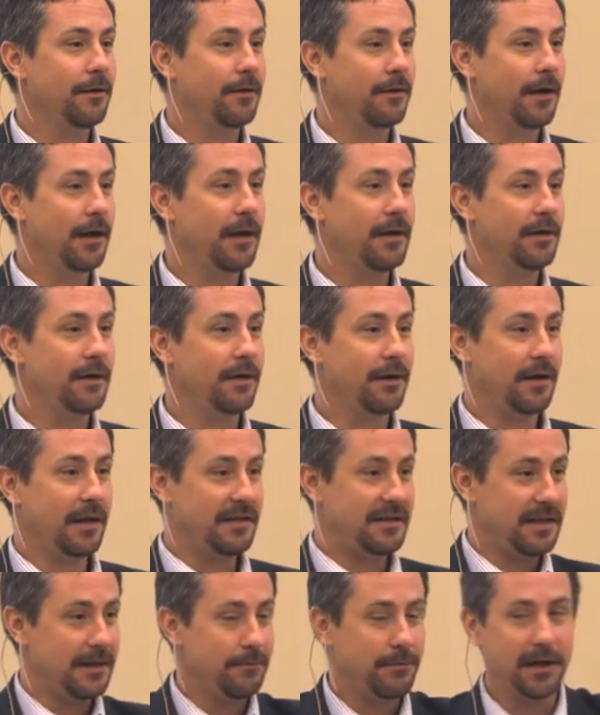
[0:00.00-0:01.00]
right? A
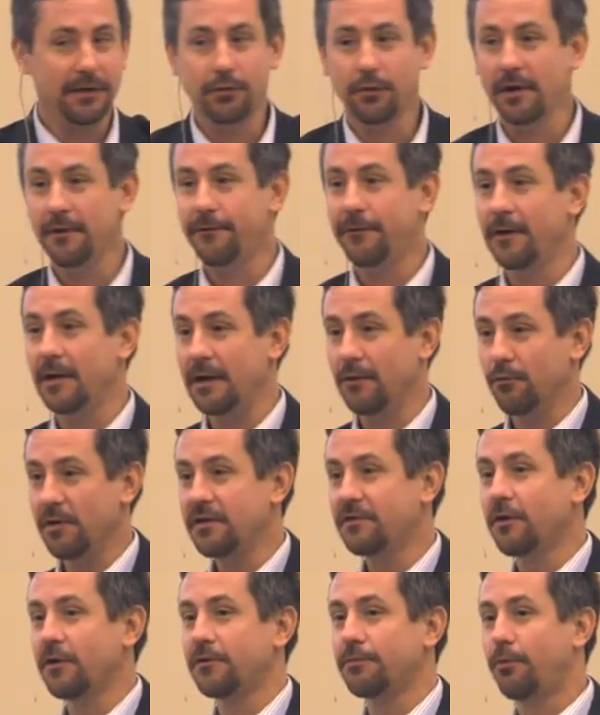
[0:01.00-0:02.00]
10 by 20 foot
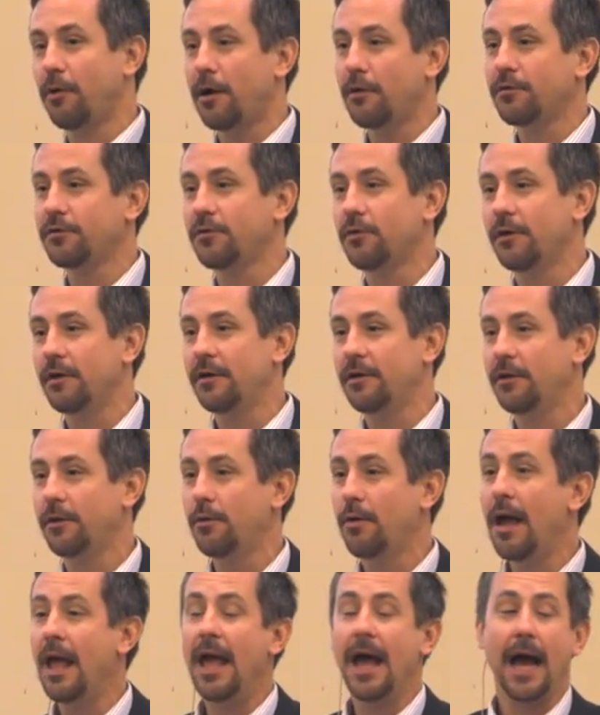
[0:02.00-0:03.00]
research plot was going to
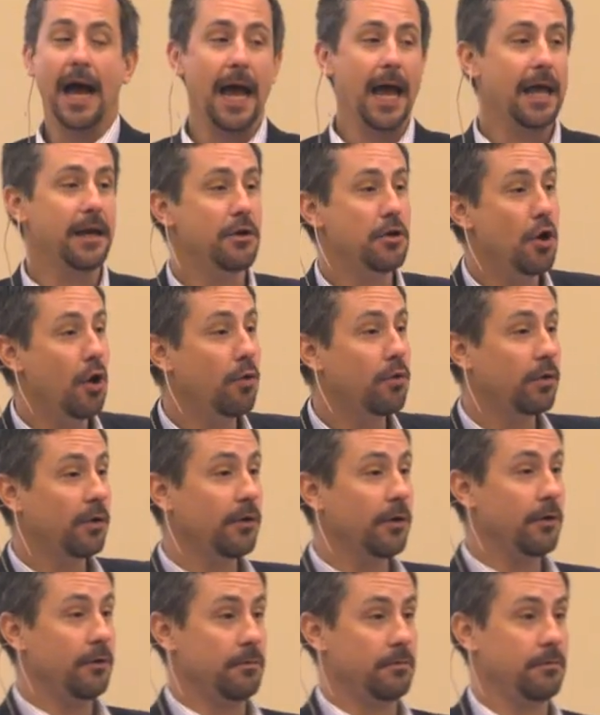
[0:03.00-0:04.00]
do, I had no
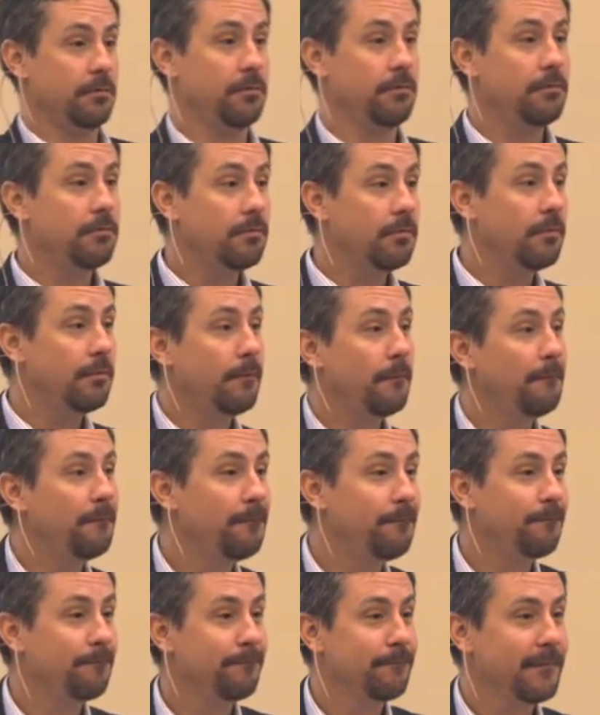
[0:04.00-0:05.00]
clue.
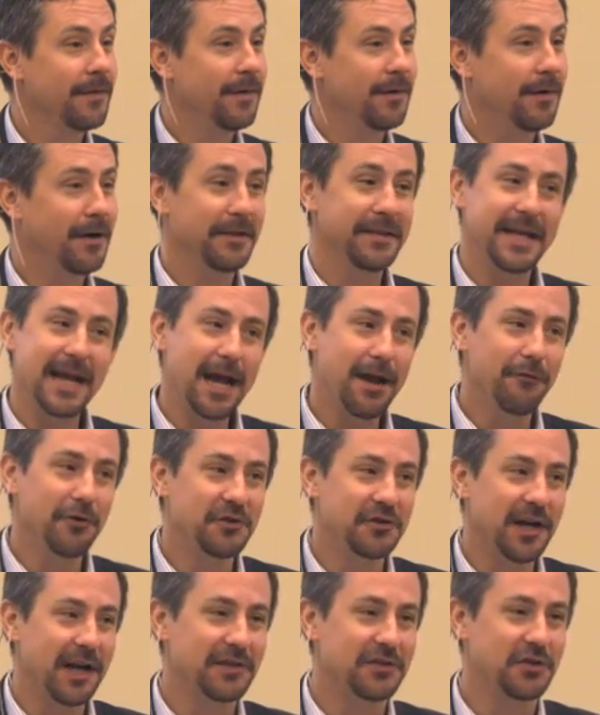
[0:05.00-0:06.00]
On the
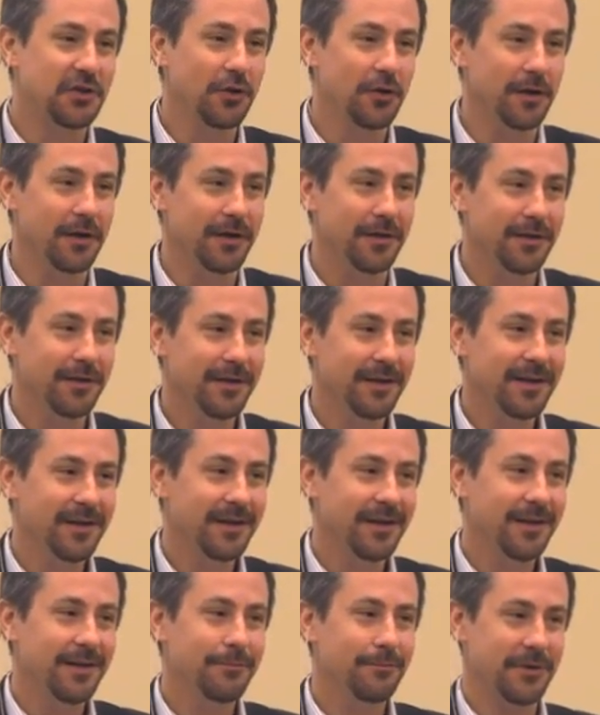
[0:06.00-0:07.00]
average, I was good,
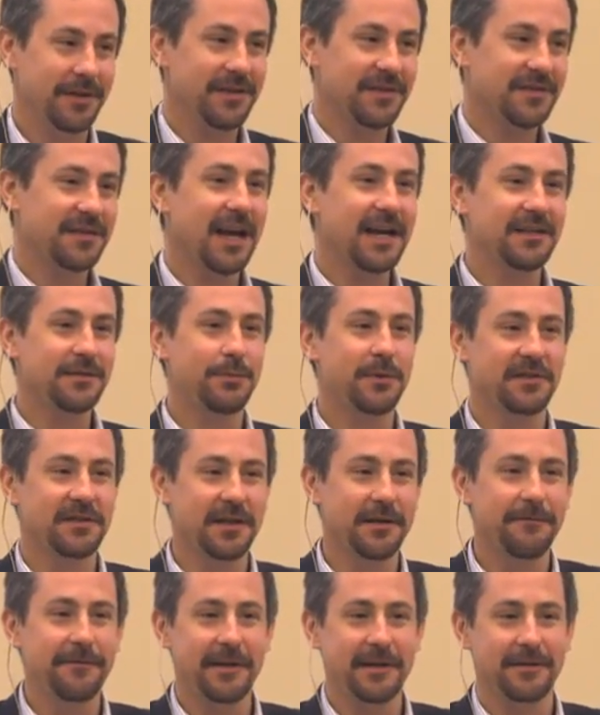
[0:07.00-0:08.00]
but the site
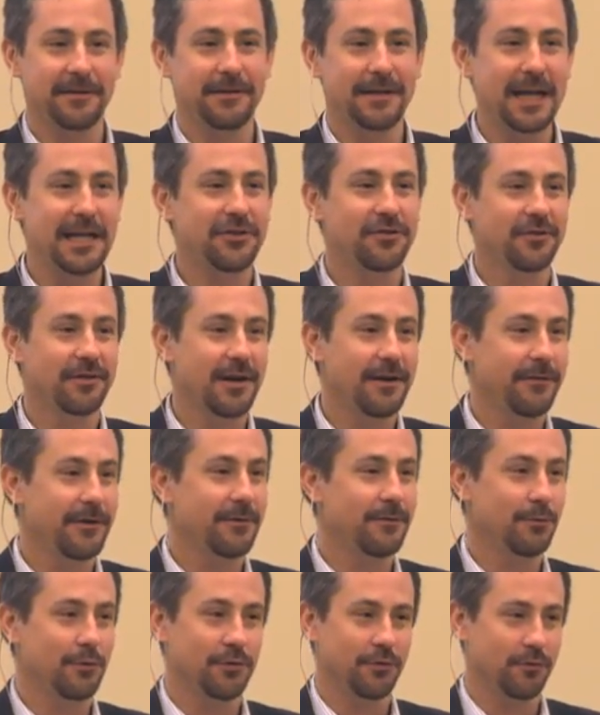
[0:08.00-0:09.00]
specific nature of
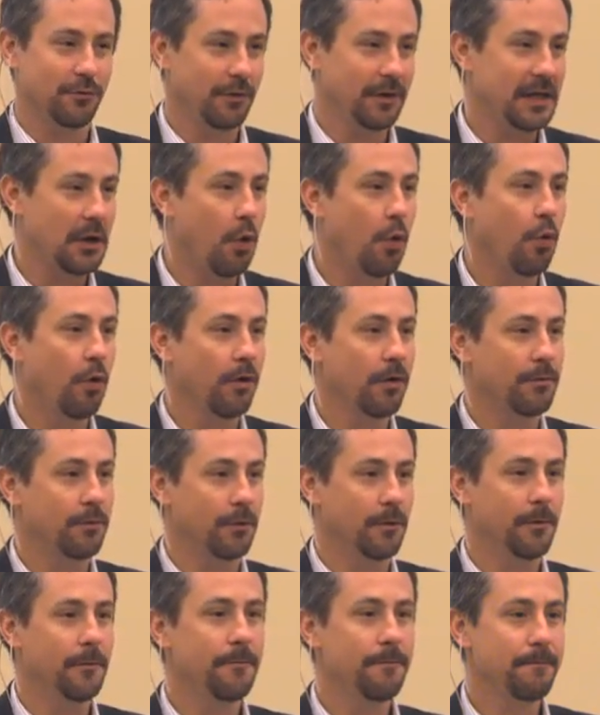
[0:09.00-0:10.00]
it was really
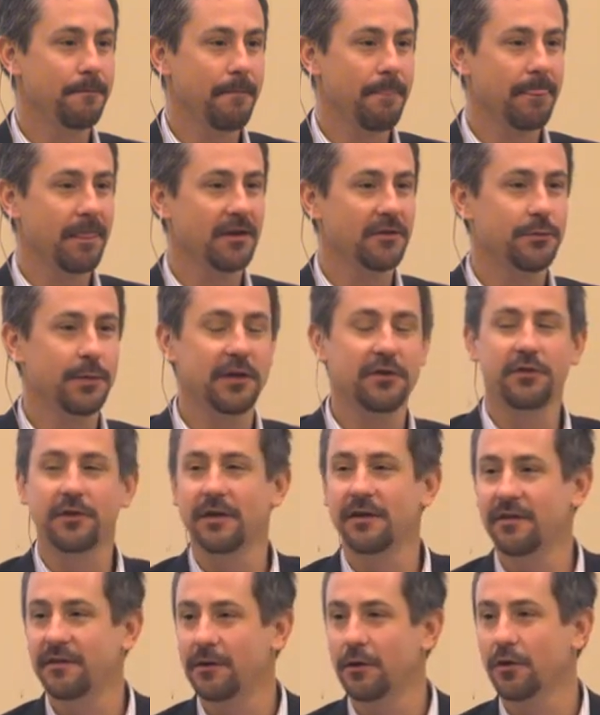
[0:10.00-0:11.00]
horrible, especially
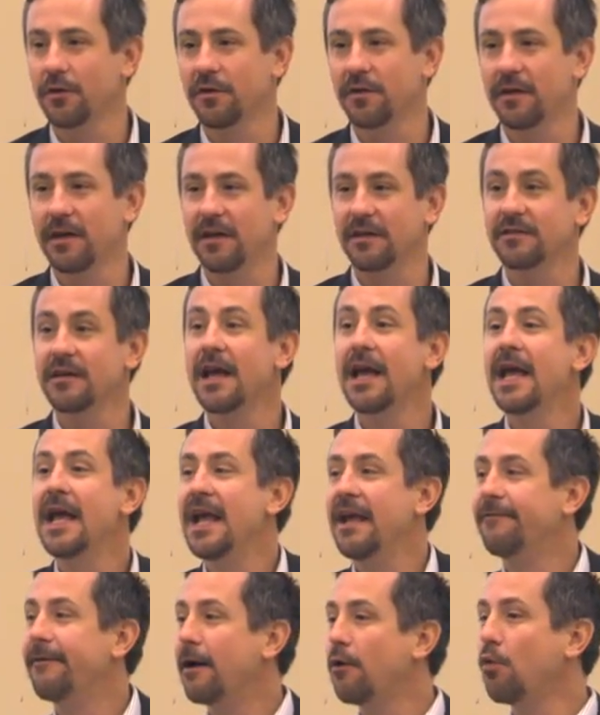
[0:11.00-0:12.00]
at a zero to six.
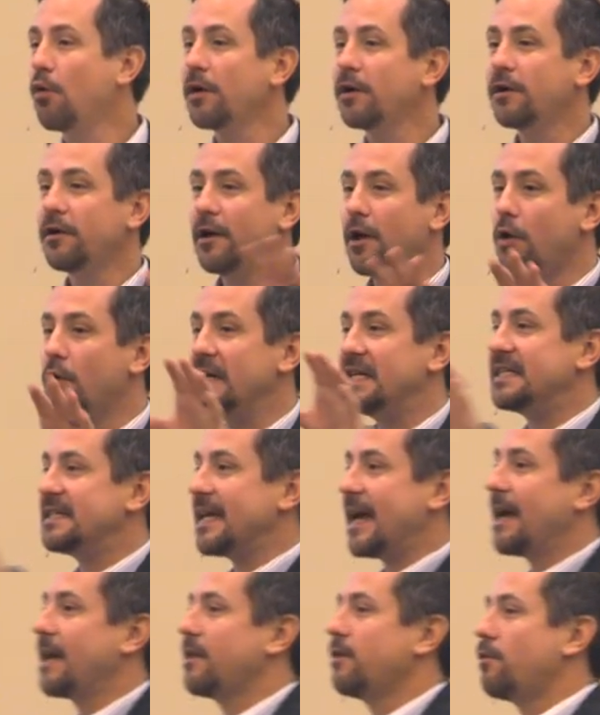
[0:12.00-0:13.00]
If I wanted to know
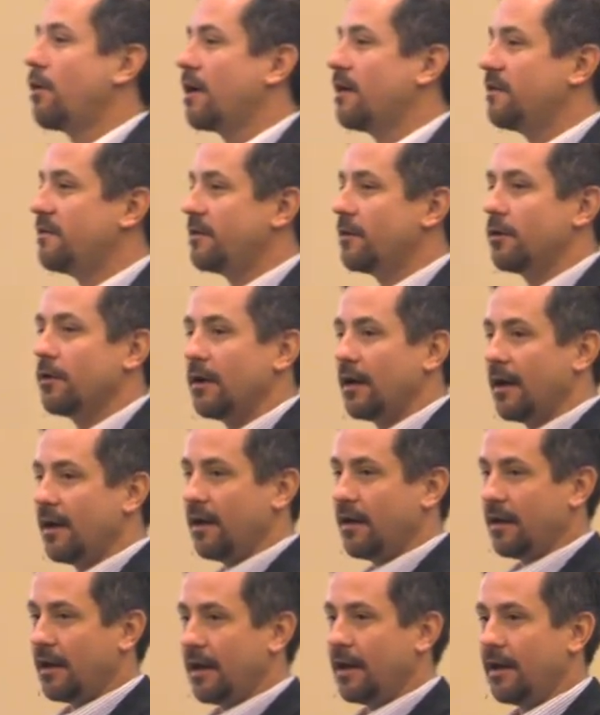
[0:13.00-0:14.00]
exactly what a, zero, uh, a,
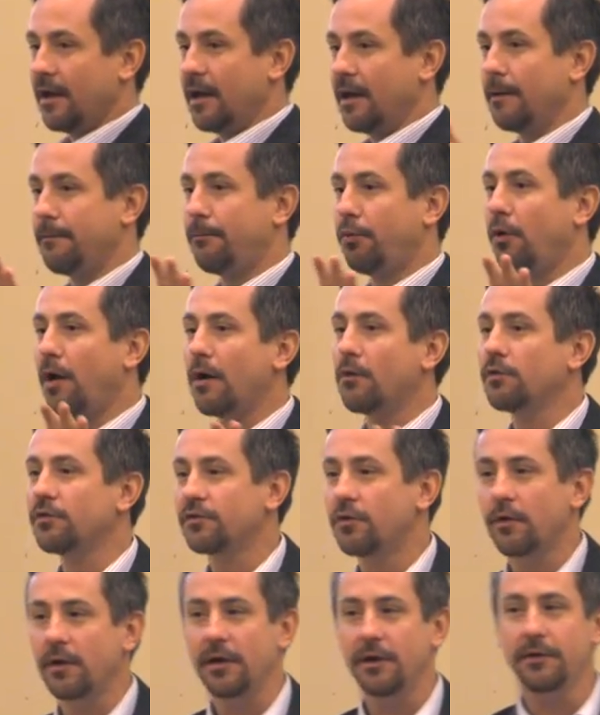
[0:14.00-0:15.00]
uh, a uh, plot was
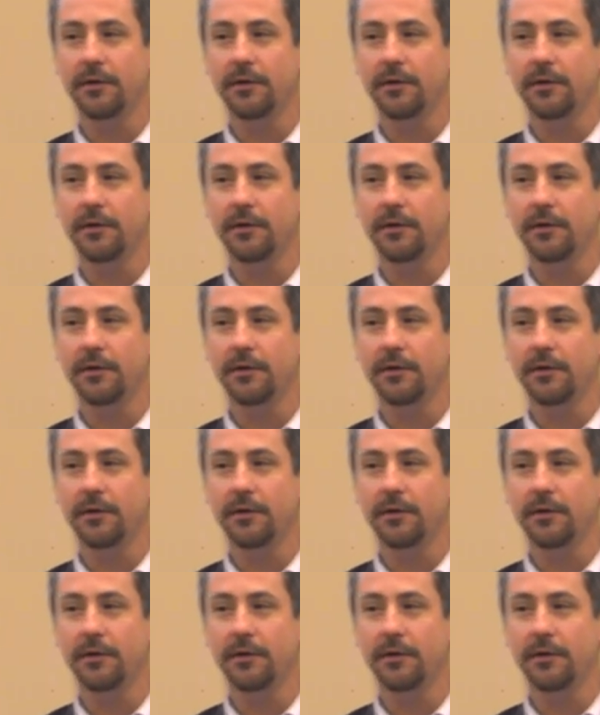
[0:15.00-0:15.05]
going to